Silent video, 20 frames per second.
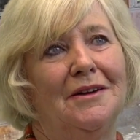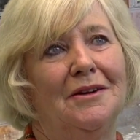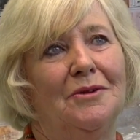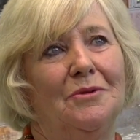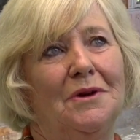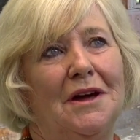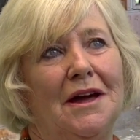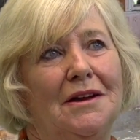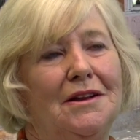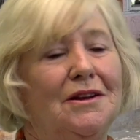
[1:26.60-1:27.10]

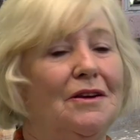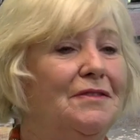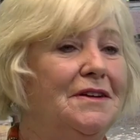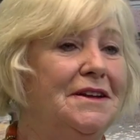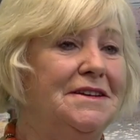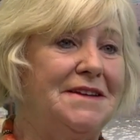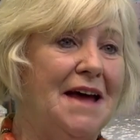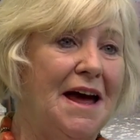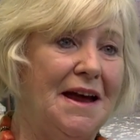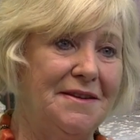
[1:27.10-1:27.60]
we had lovely
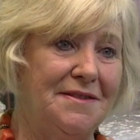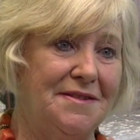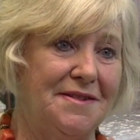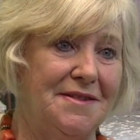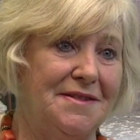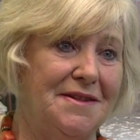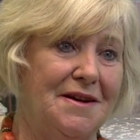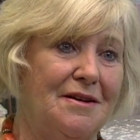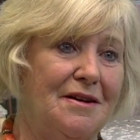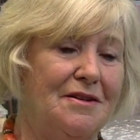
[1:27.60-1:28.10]

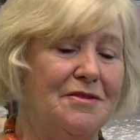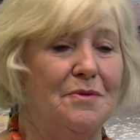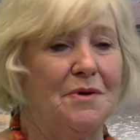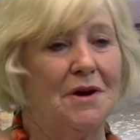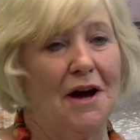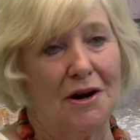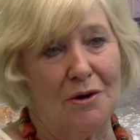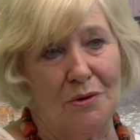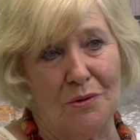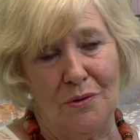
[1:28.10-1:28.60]
dances there as we
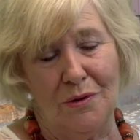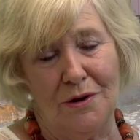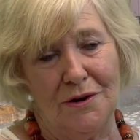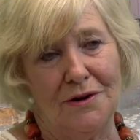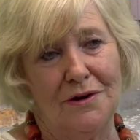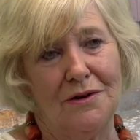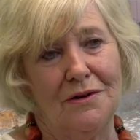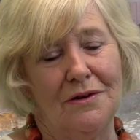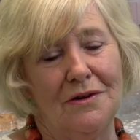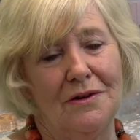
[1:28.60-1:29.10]
got
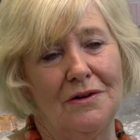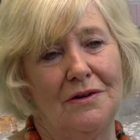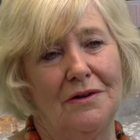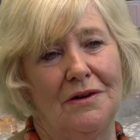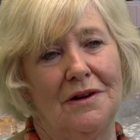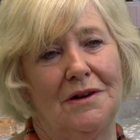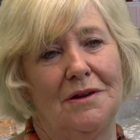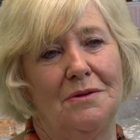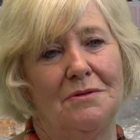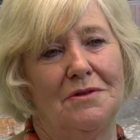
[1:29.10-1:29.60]
older.
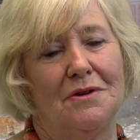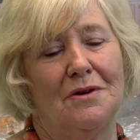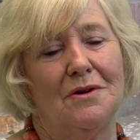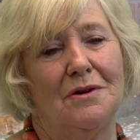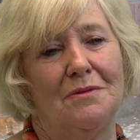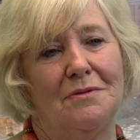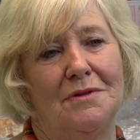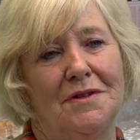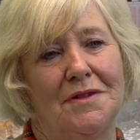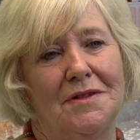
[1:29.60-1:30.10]
And there was
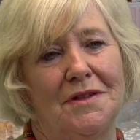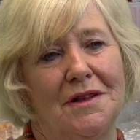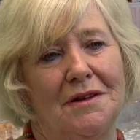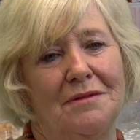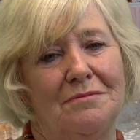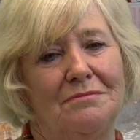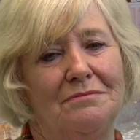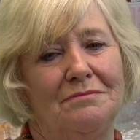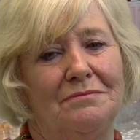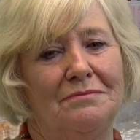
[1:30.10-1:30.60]
always,
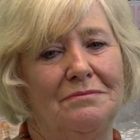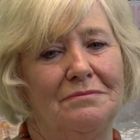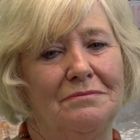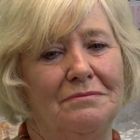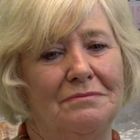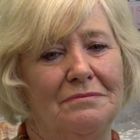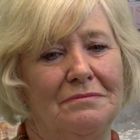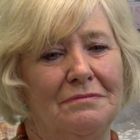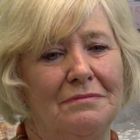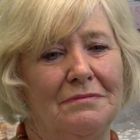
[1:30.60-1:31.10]

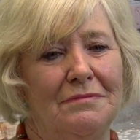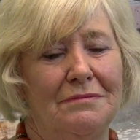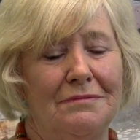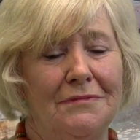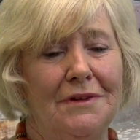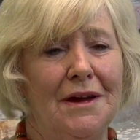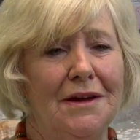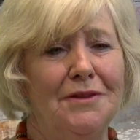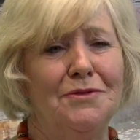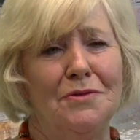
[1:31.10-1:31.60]

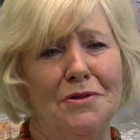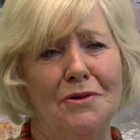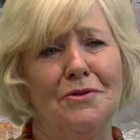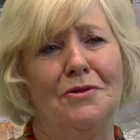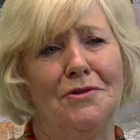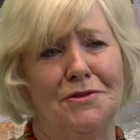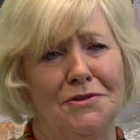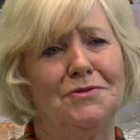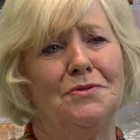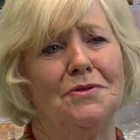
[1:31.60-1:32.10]
it
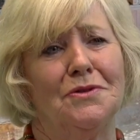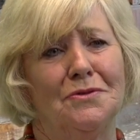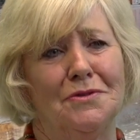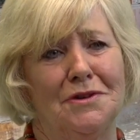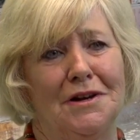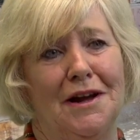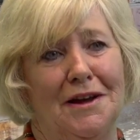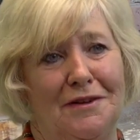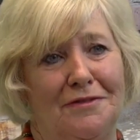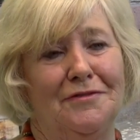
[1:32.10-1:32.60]
was a
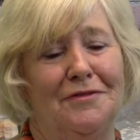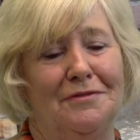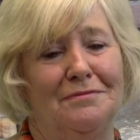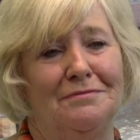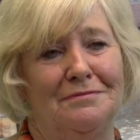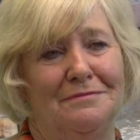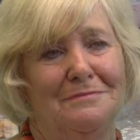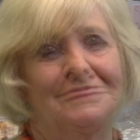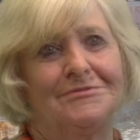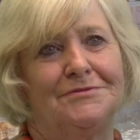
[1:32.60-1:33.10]
good life.
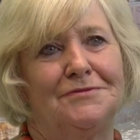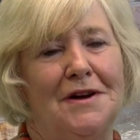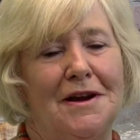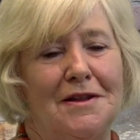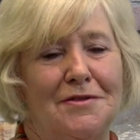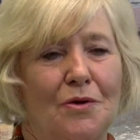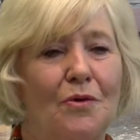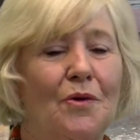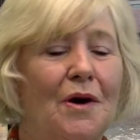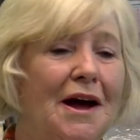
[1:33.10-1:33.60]

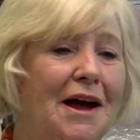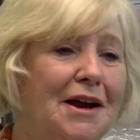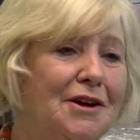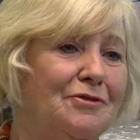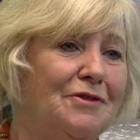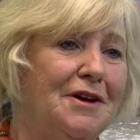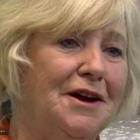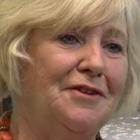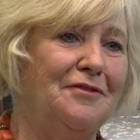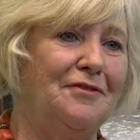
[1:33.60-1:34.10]
Friends, I had
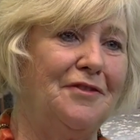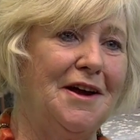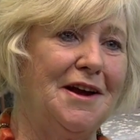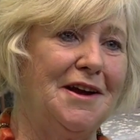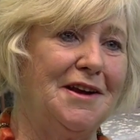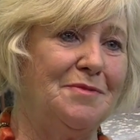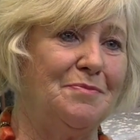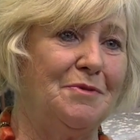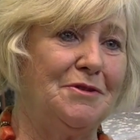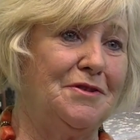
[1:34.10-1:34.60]
great
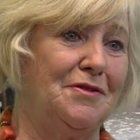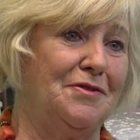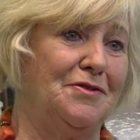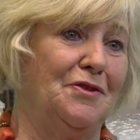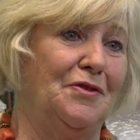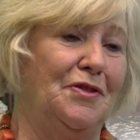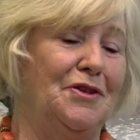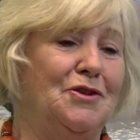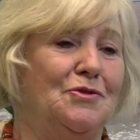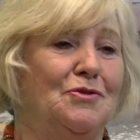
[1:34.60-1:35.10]
friends, but there's
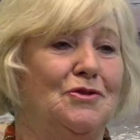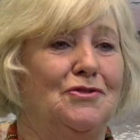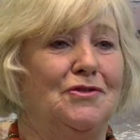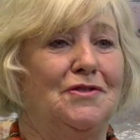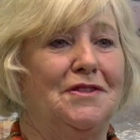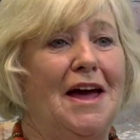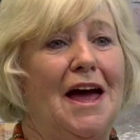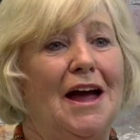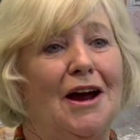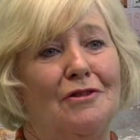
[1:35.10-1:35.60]
nothing, you
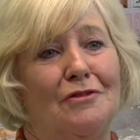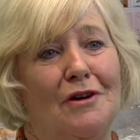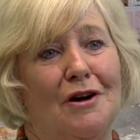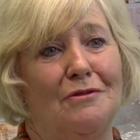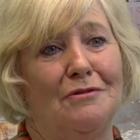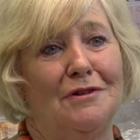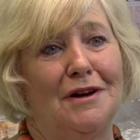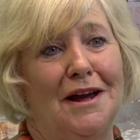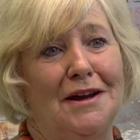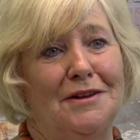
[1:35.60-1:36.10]
just hang
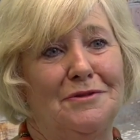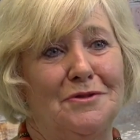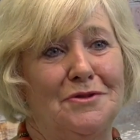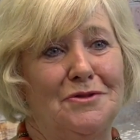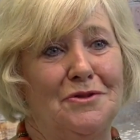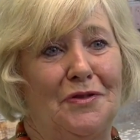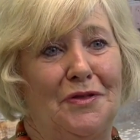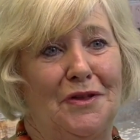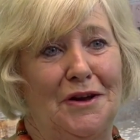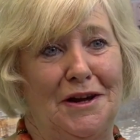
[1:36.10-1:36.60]
around, like there's
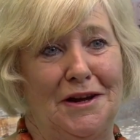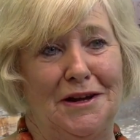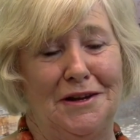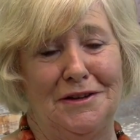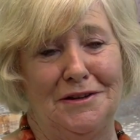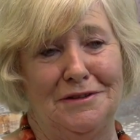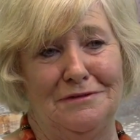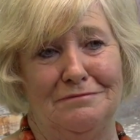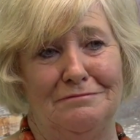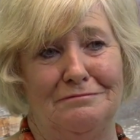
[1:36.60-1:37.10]

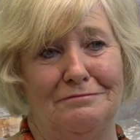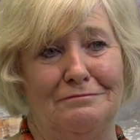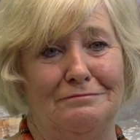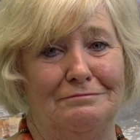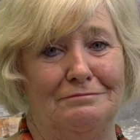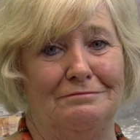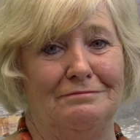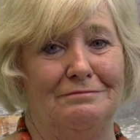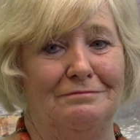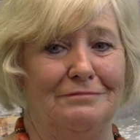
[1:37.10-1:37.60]
nothing,
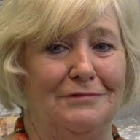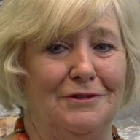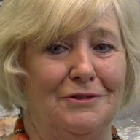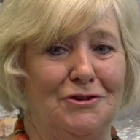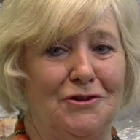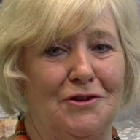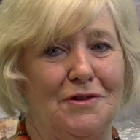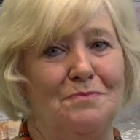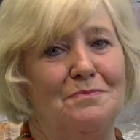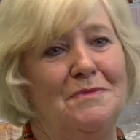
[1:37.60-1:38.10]
you
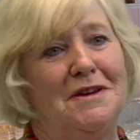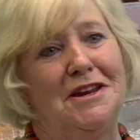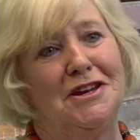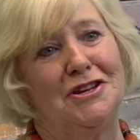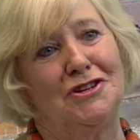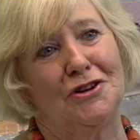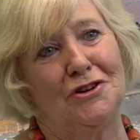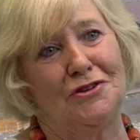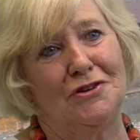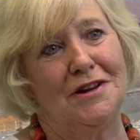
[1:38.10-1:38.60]
just meet
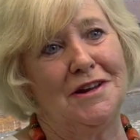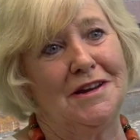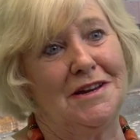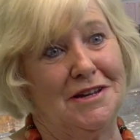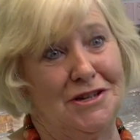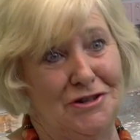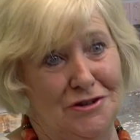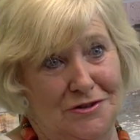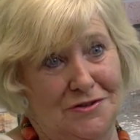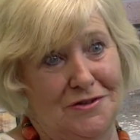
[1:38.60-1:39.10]
each other in
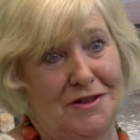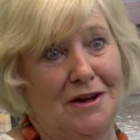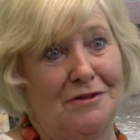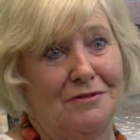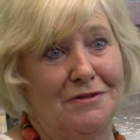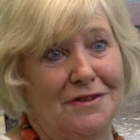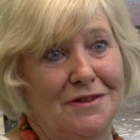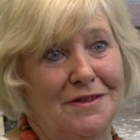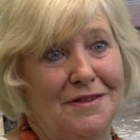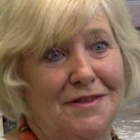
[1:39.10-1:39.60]
each other's
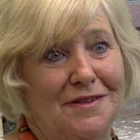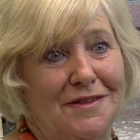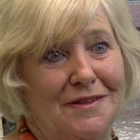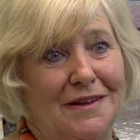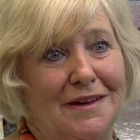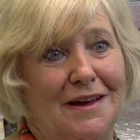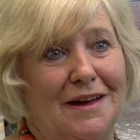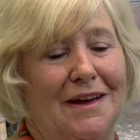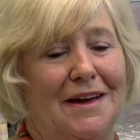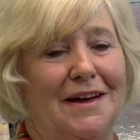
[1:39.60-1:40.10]
houses,
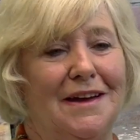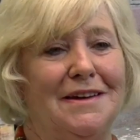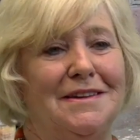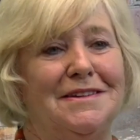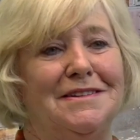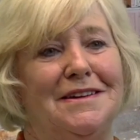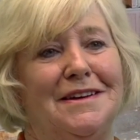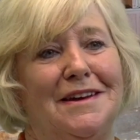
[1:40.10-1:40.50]
and